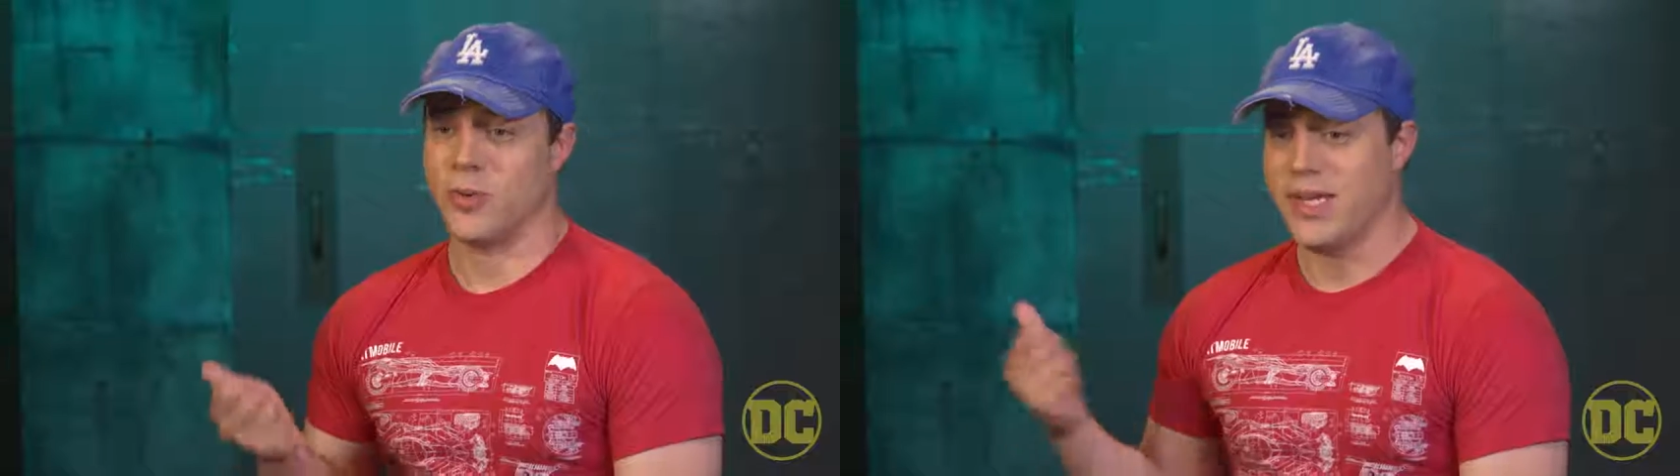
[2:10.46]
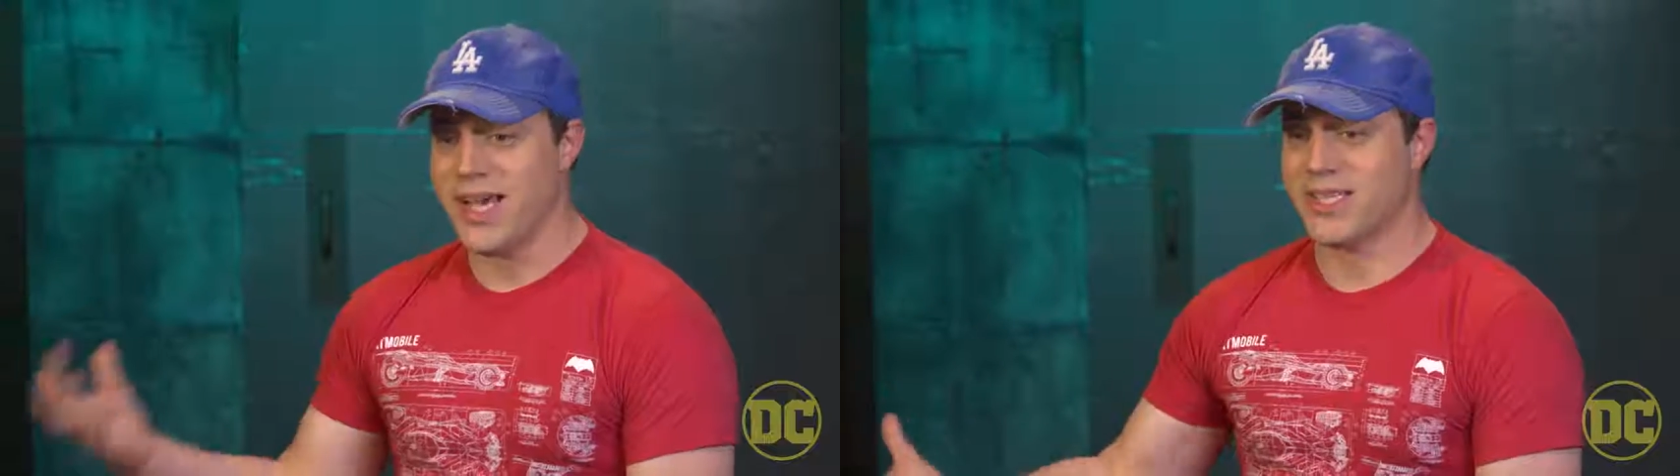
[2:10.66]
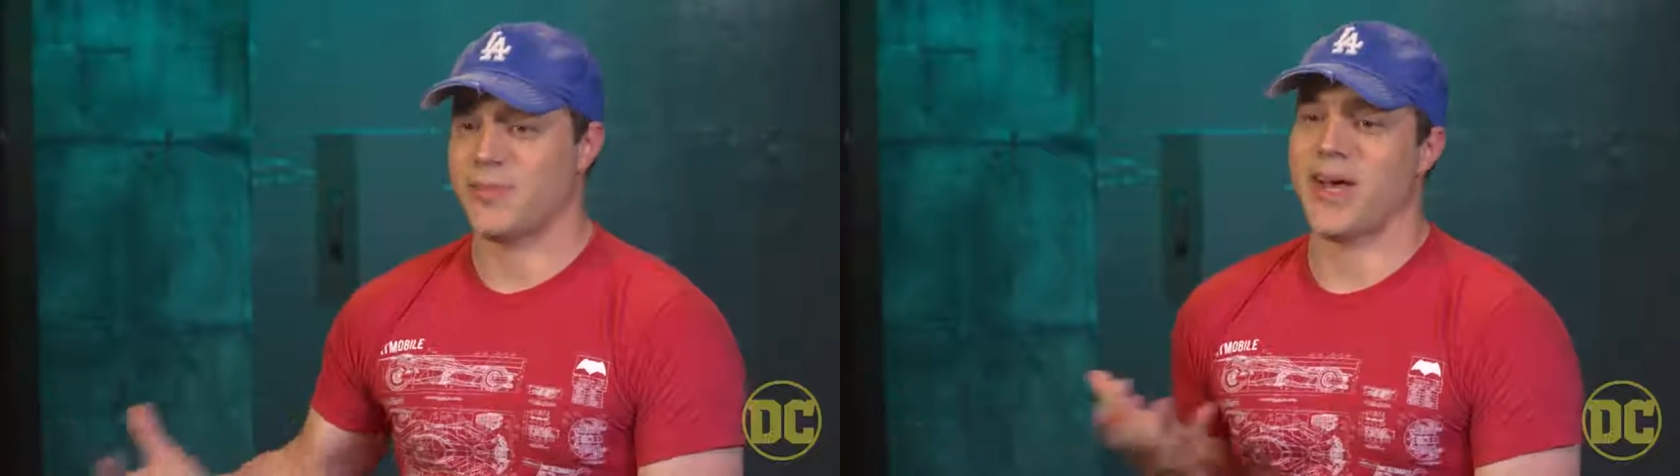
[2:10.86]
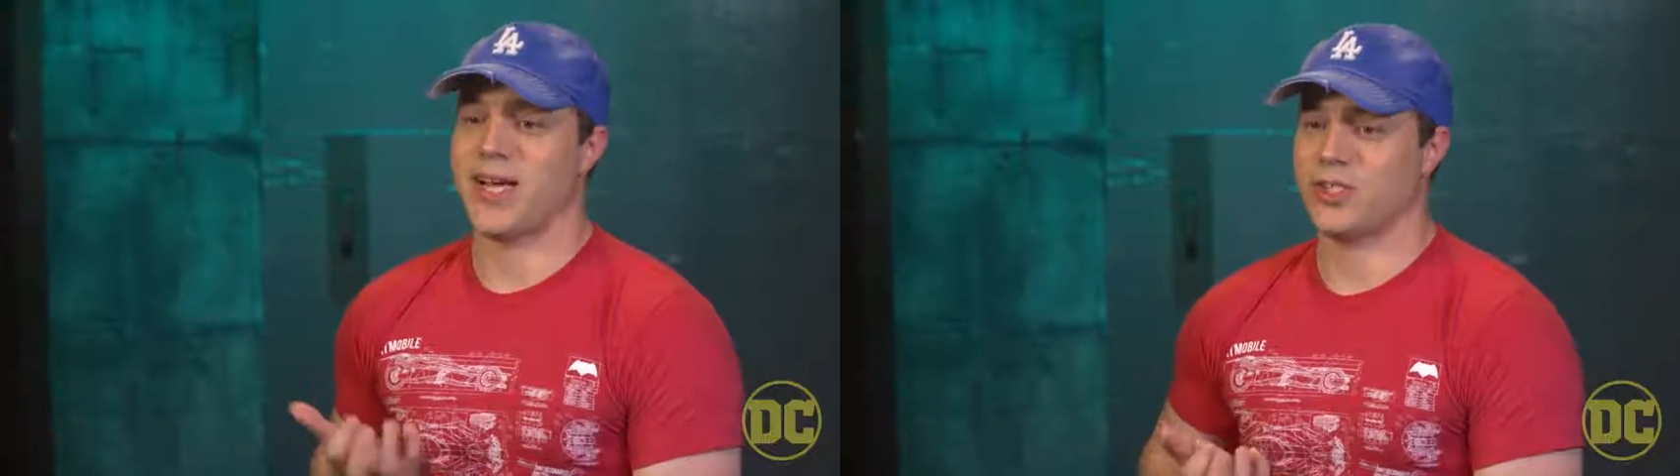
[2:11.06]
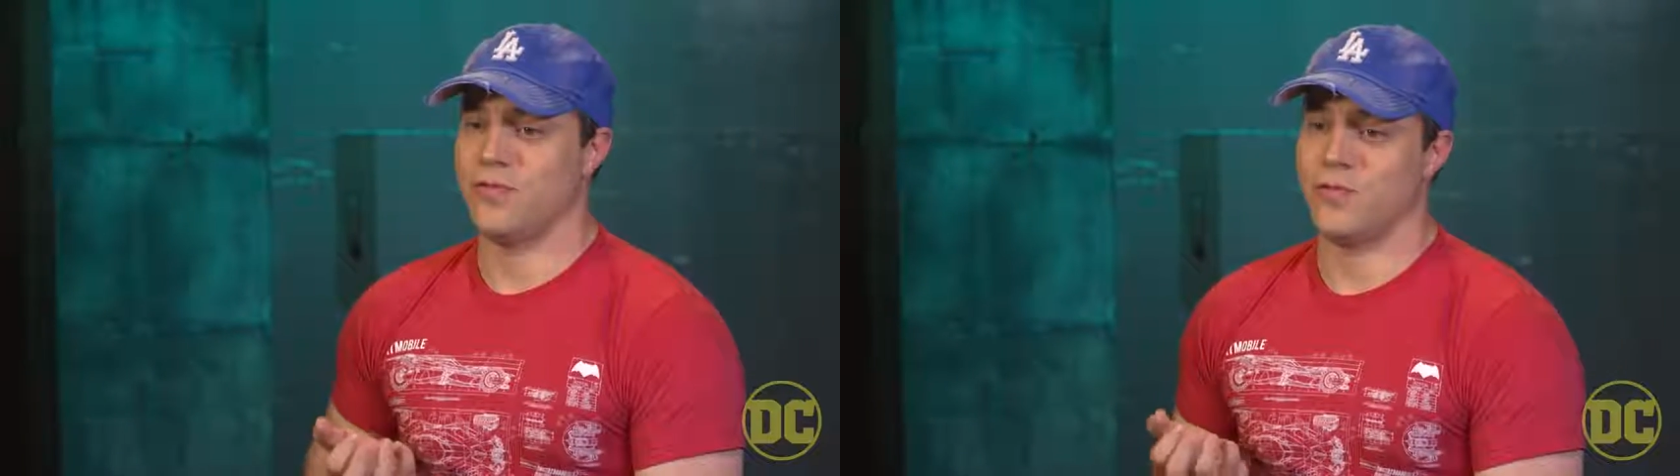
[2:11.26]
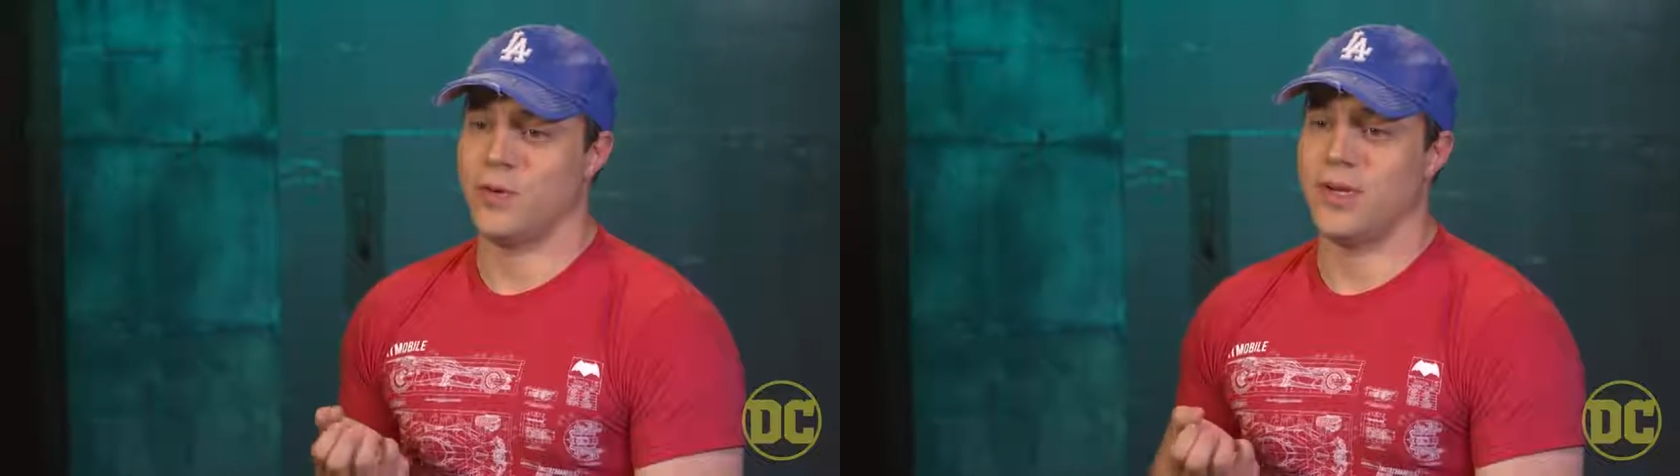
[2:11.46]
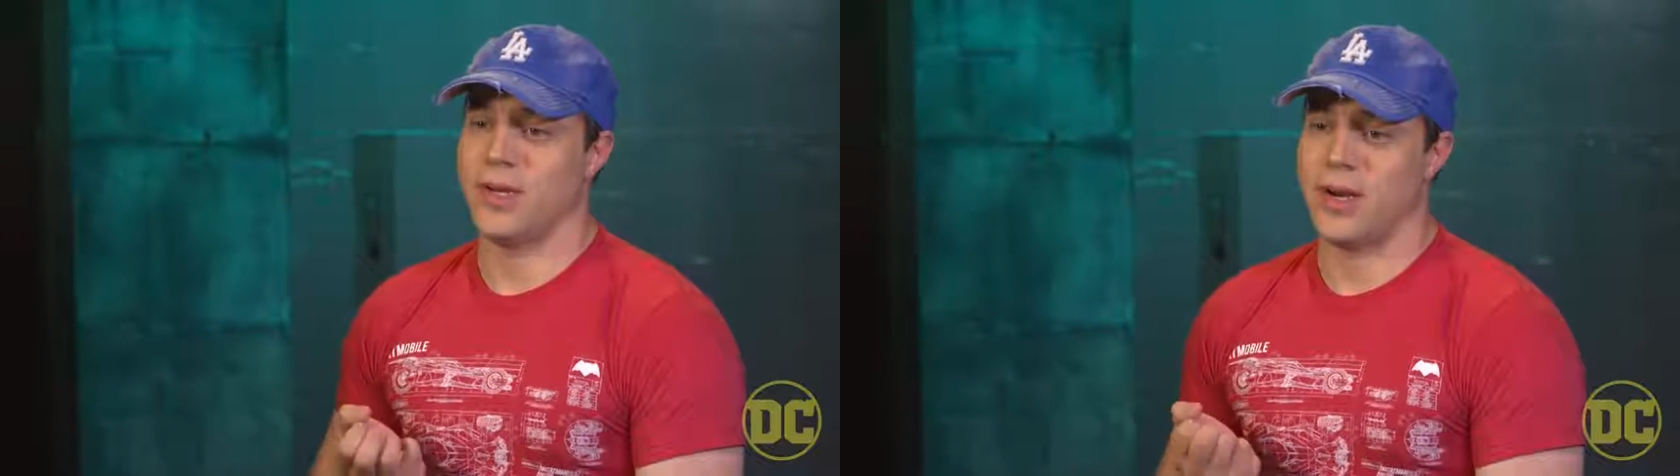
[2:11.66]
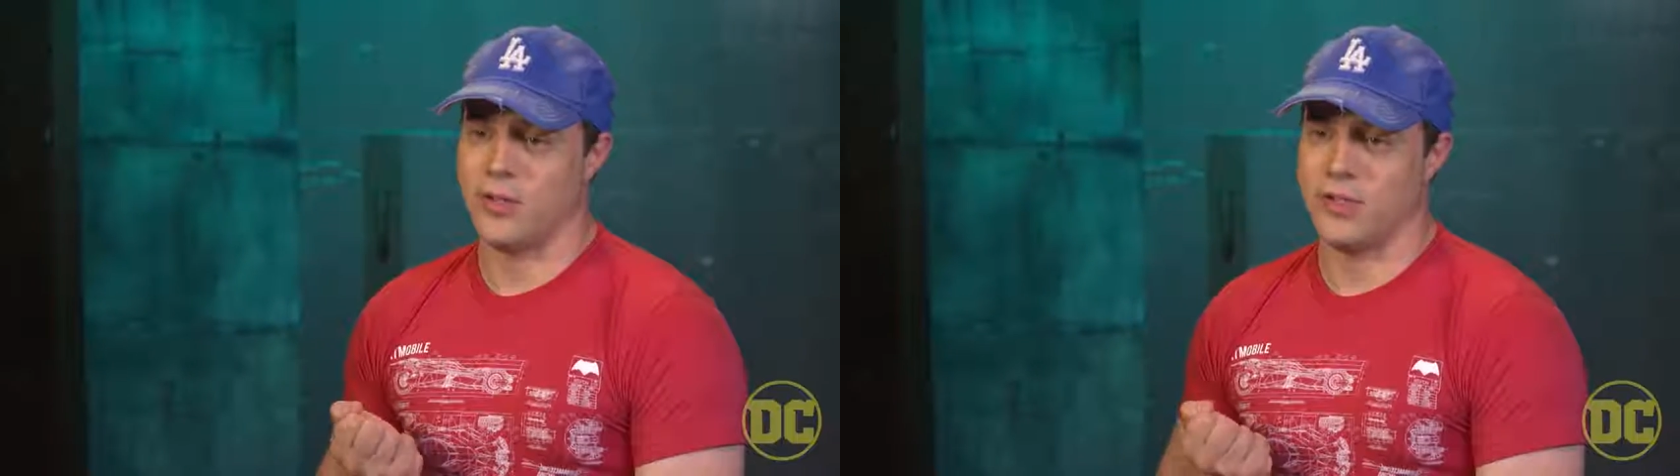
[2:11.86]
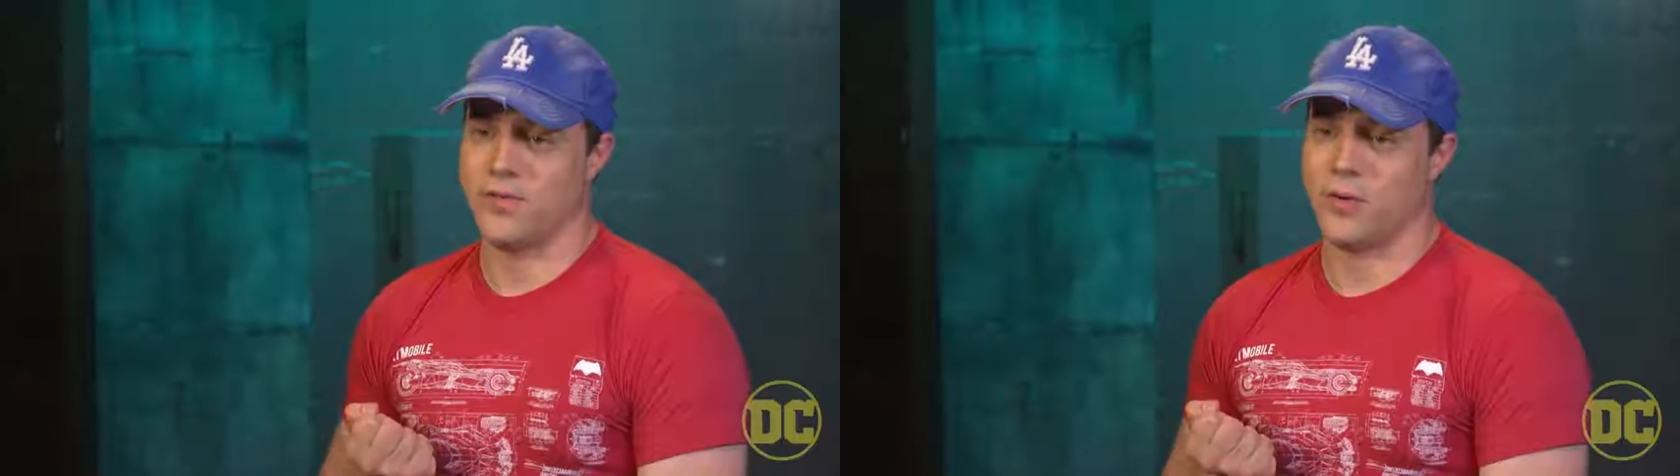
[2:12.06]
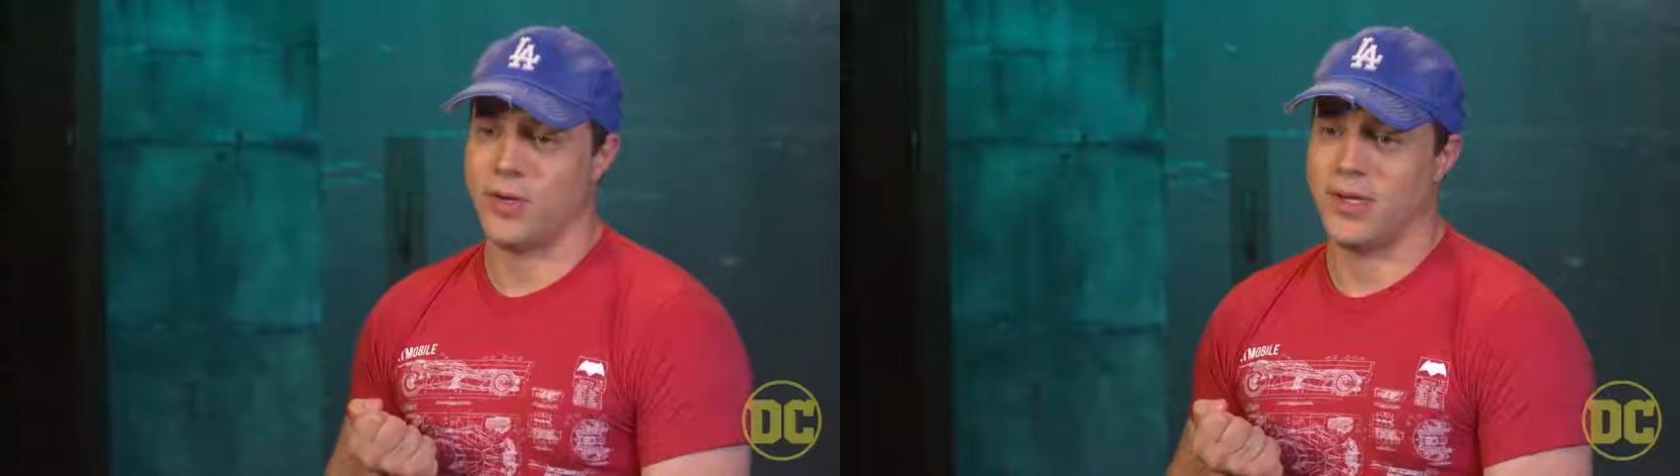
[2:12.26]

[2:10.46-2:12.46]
So when he has passion for it and energy for it